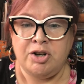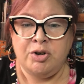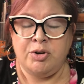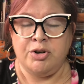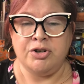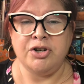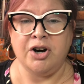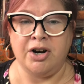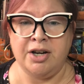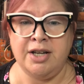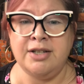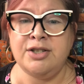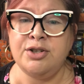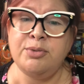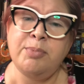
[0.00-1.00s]
who you're
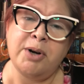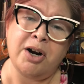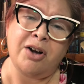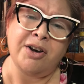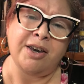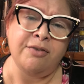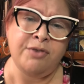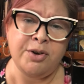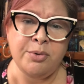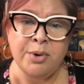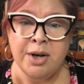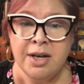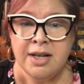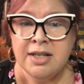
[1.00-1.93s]
talking to but I'll give you